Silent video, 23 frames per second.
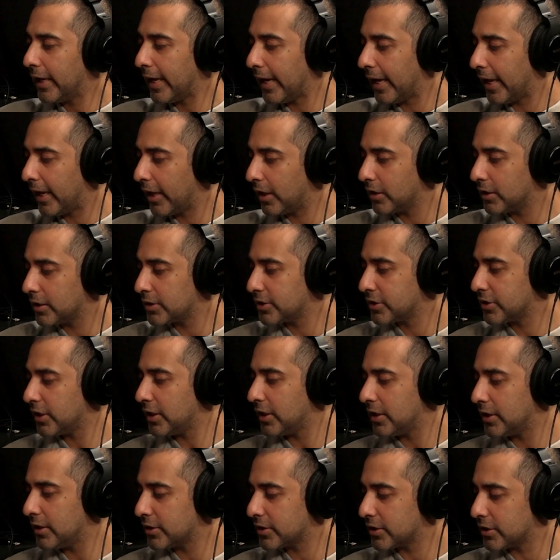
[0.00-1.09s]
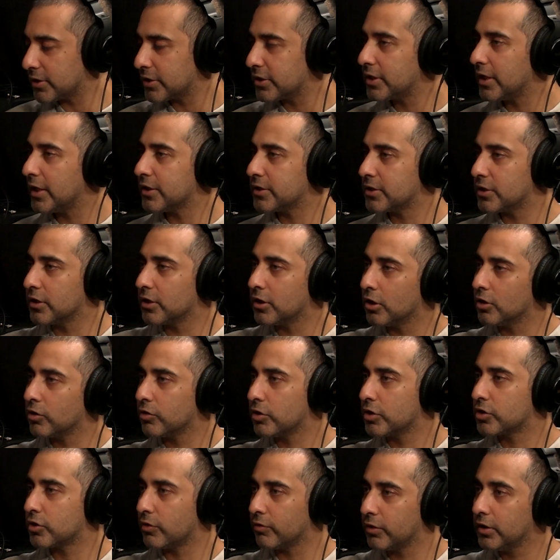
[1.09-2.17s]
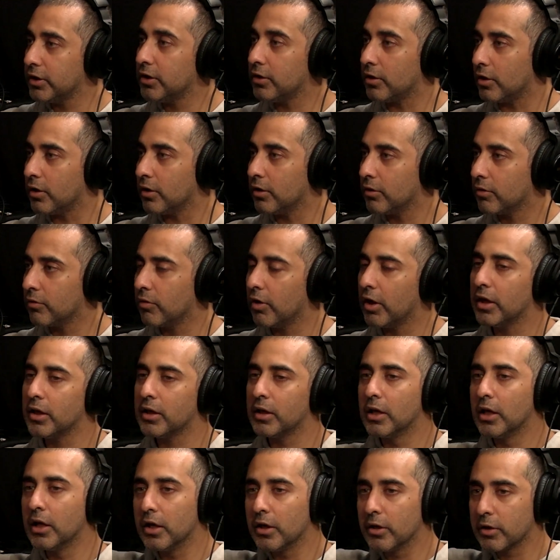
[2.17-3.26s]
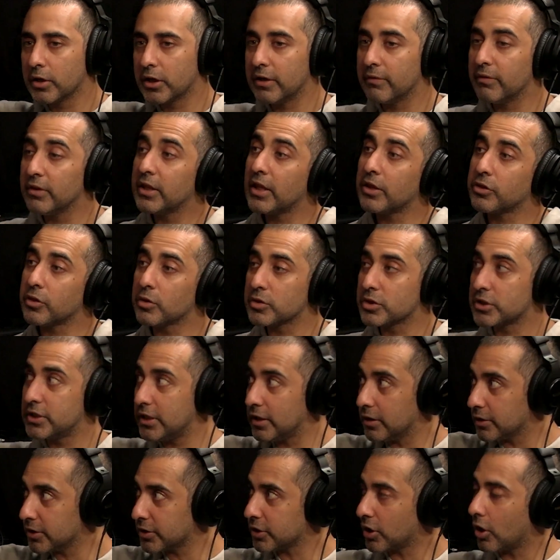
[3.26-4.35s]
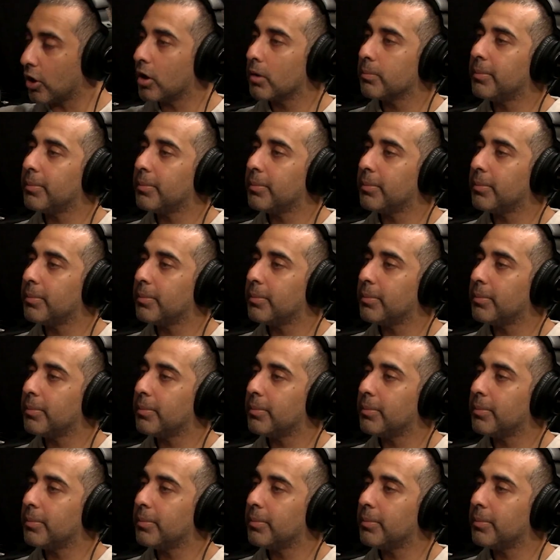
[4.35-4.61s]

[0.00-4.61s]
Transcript: and cities and states and countries over here, right? Given that those deals are